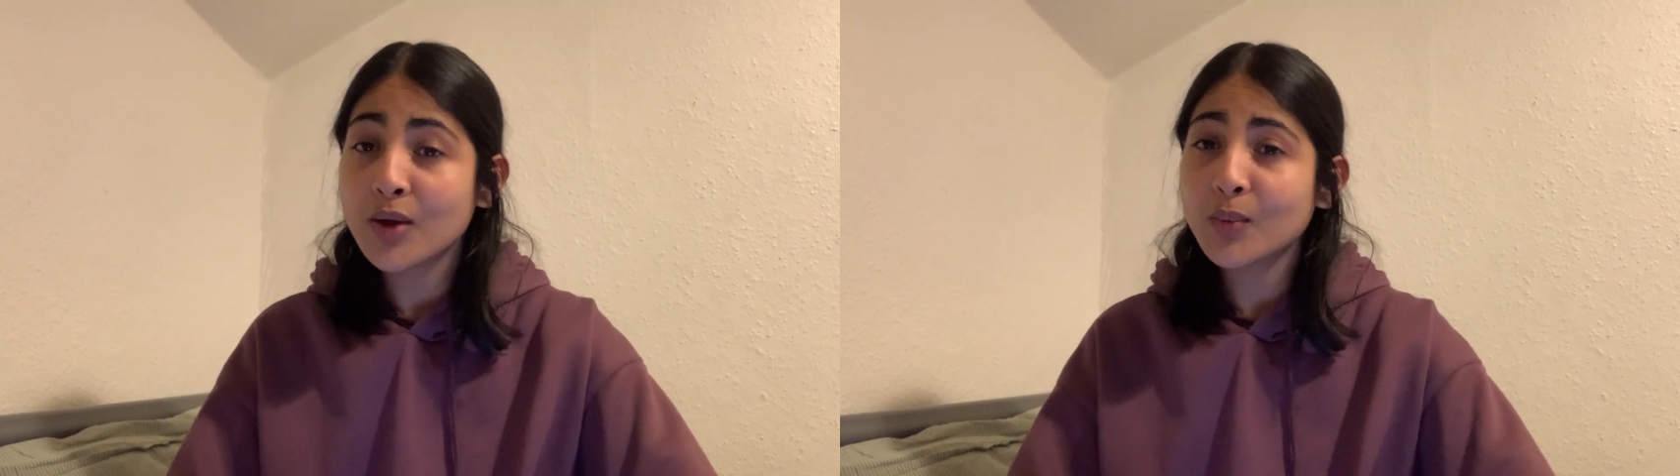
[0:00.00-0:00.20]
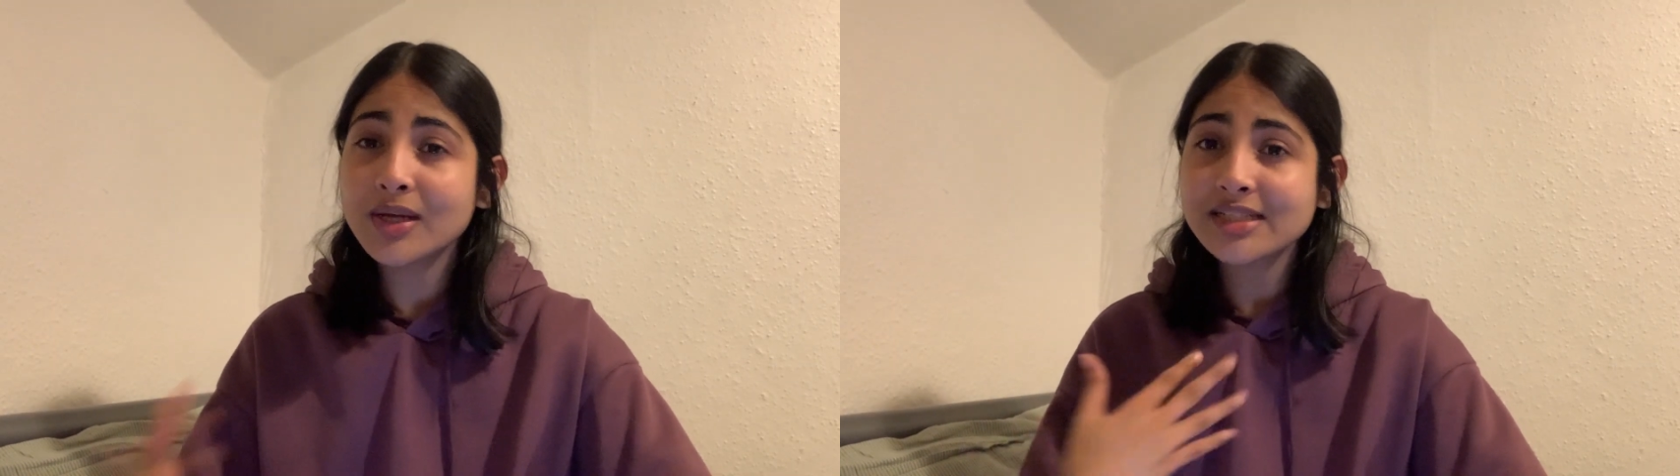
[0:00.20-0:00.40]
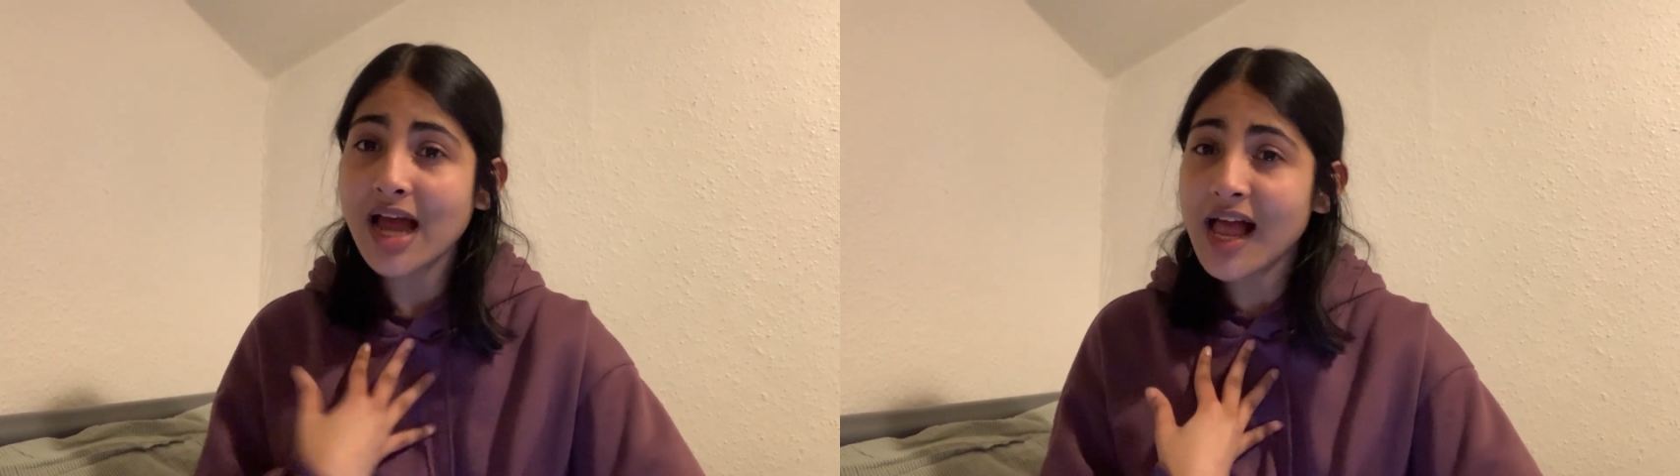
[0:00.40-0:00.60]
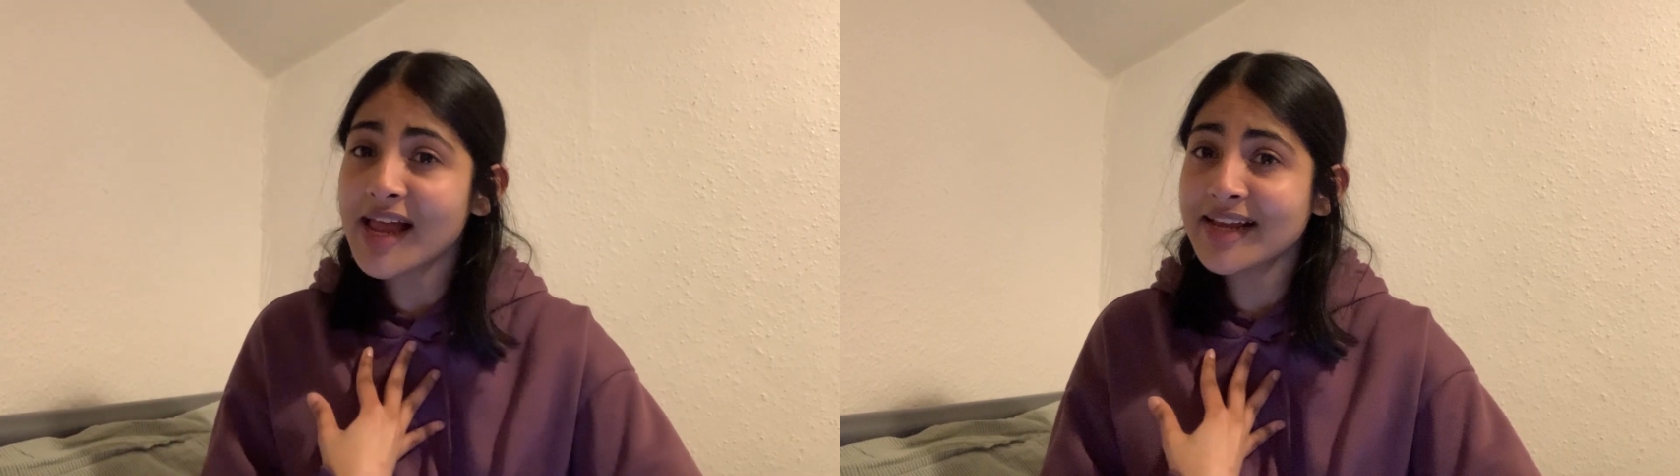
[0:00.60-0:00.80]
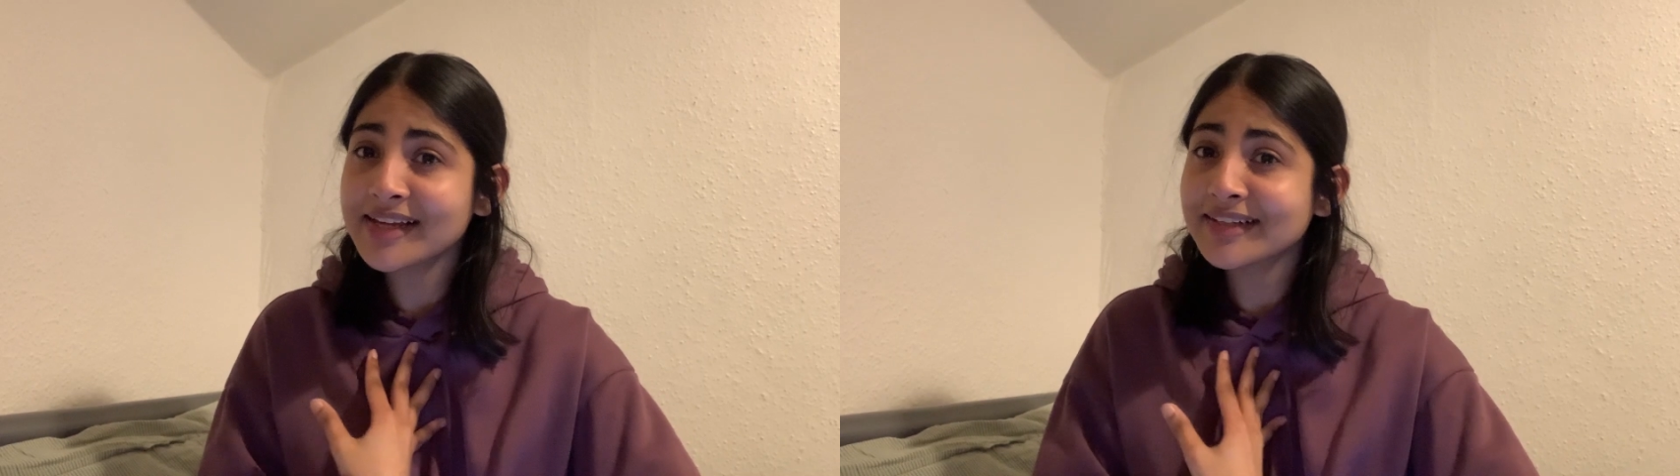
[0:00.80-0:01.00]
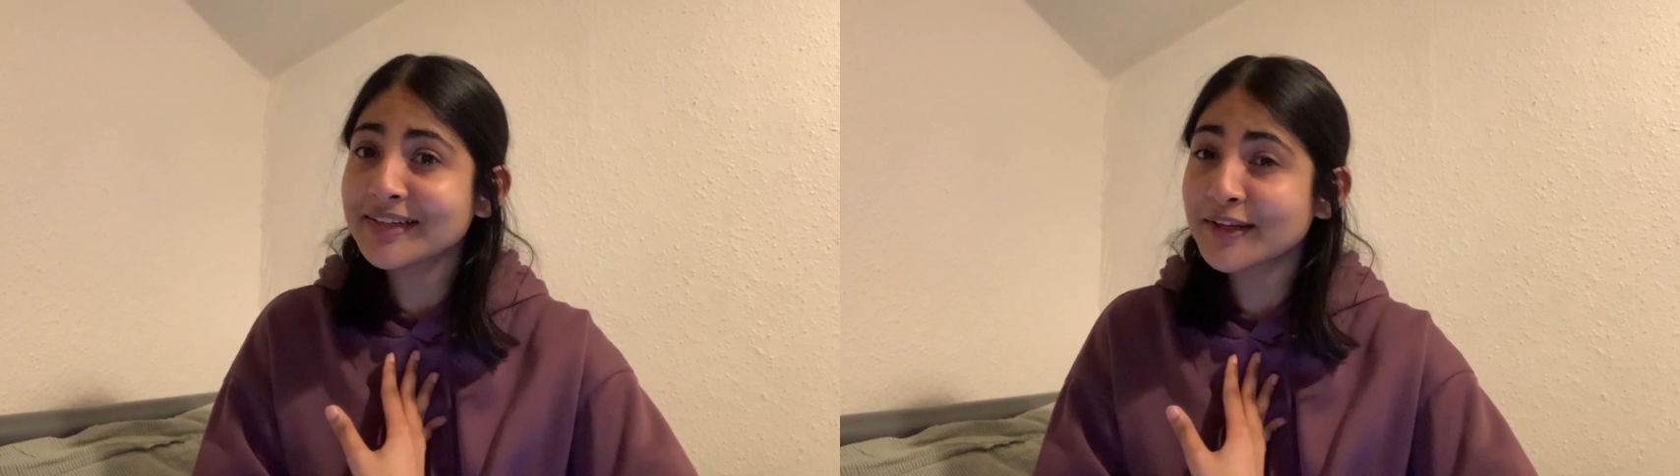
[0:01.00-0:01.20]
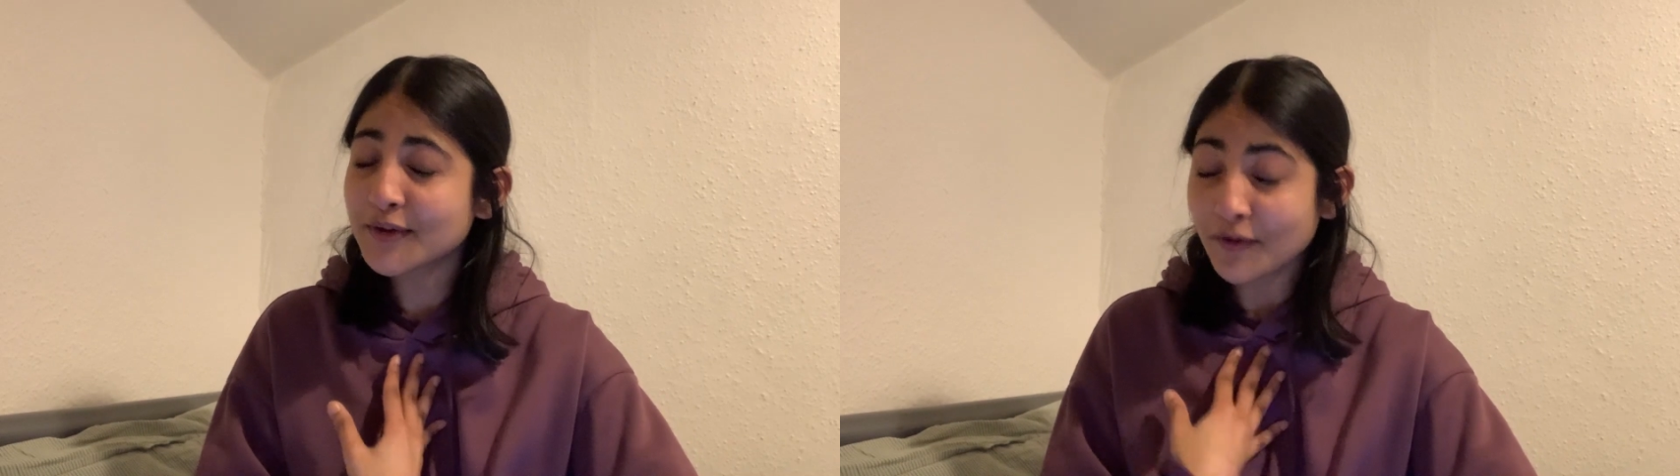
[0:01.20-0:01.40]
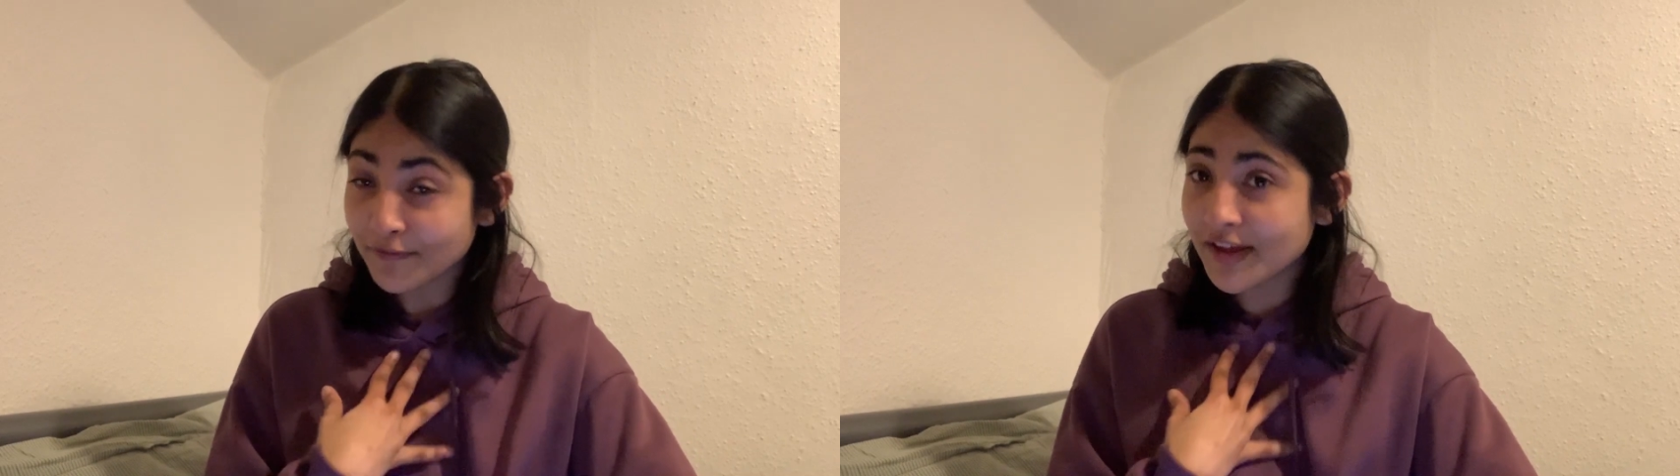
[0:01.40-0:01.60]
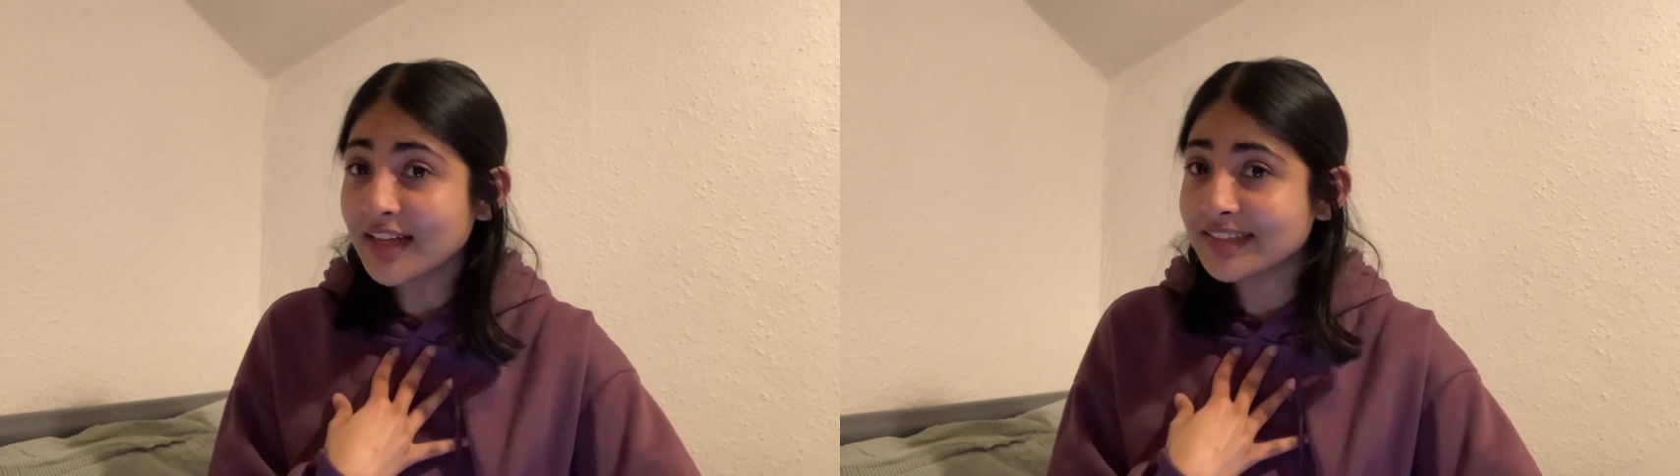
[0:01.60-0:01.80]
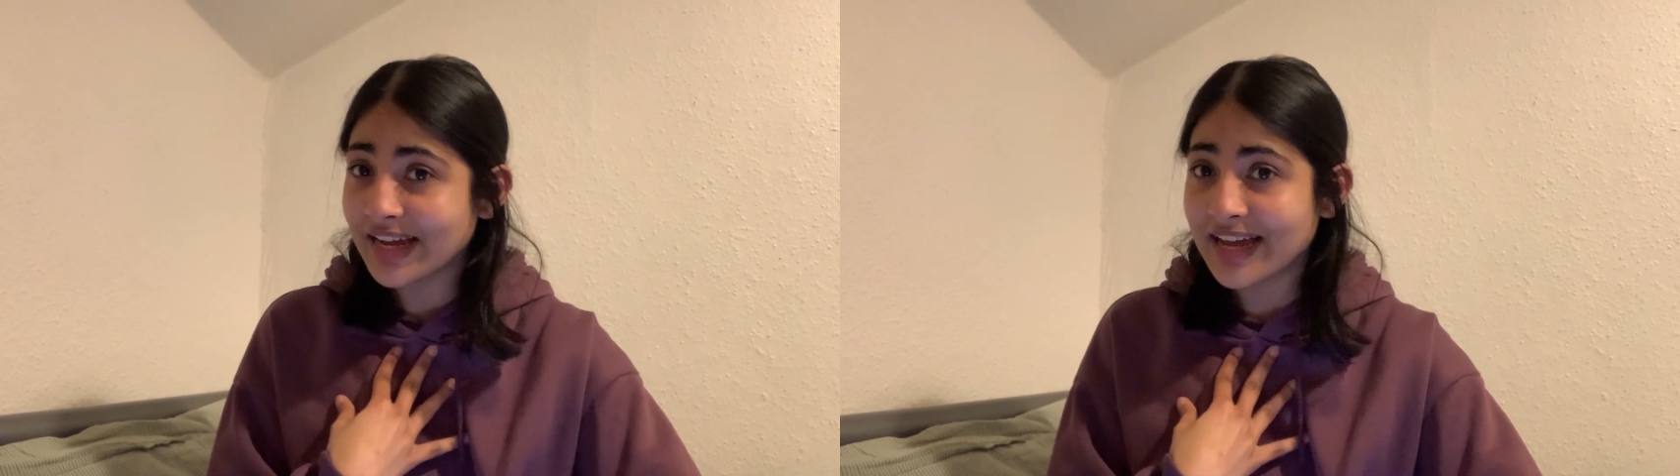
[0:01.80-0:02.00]
which I
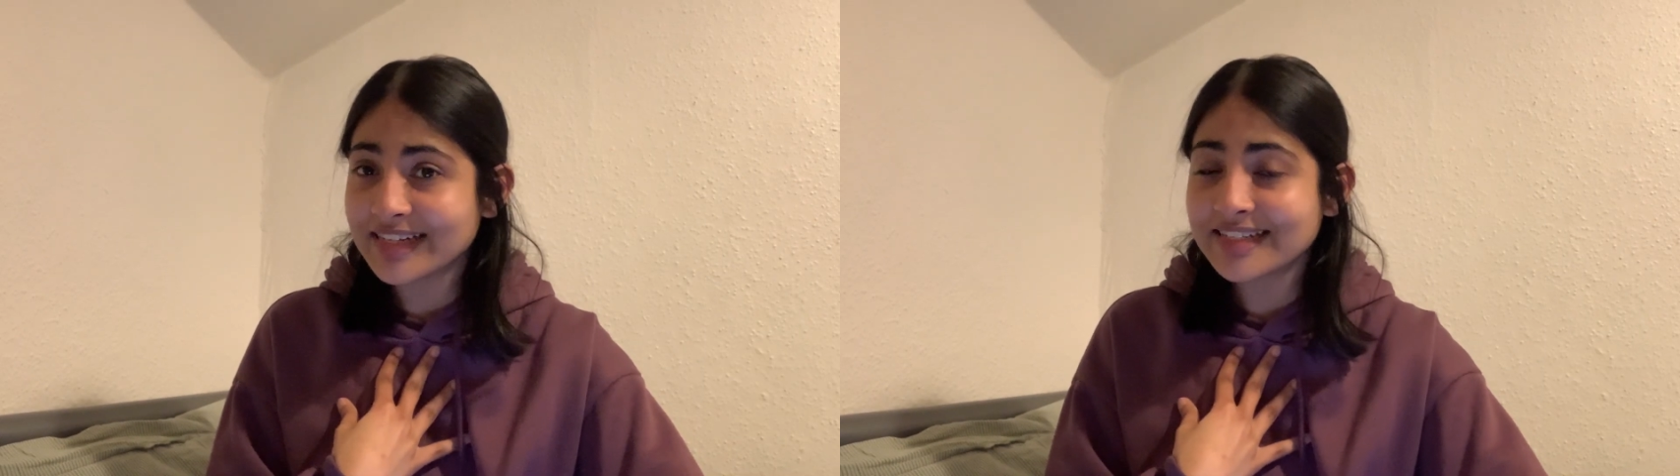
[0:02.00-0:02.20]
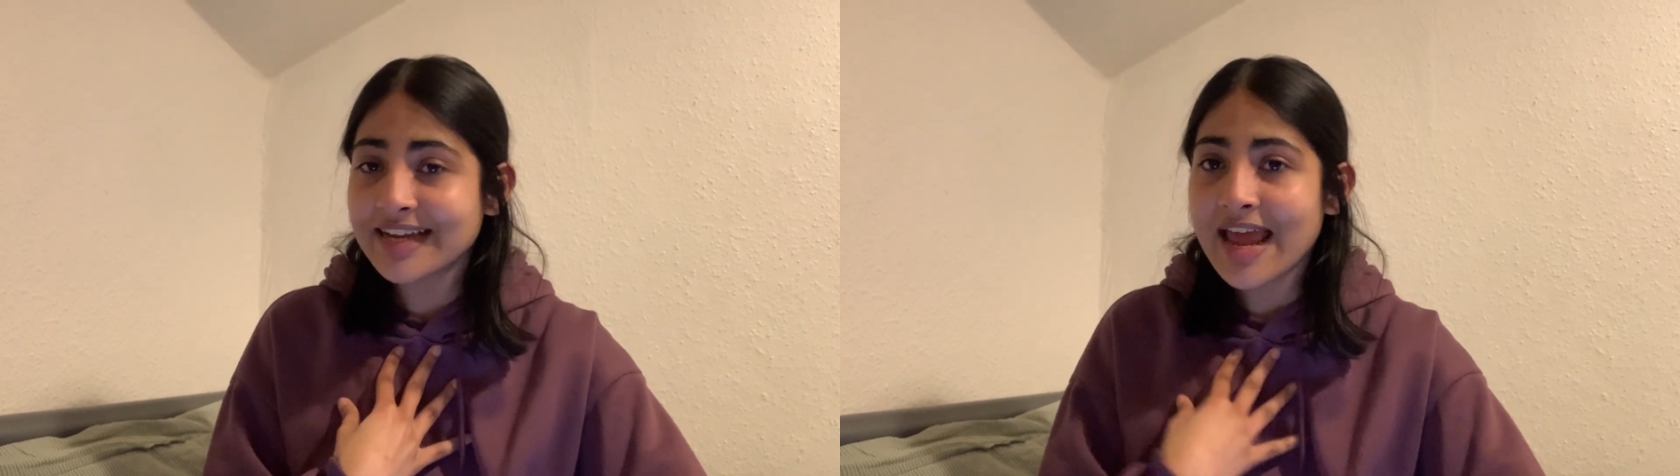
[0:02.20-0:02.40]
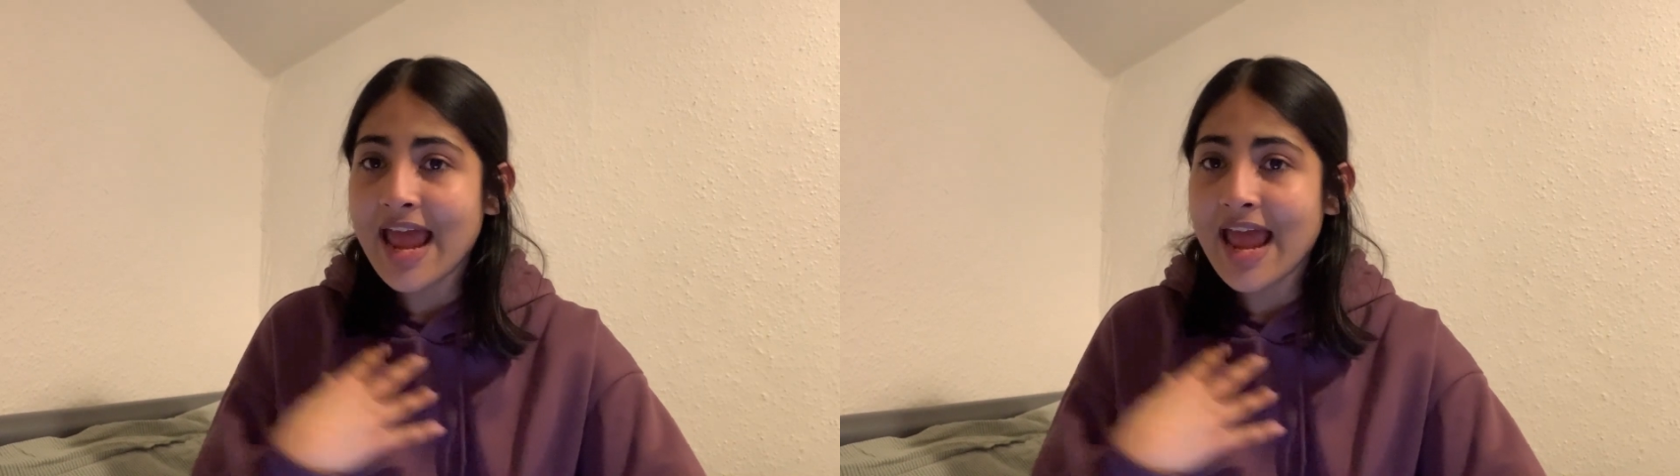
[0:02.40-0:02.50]
failed at.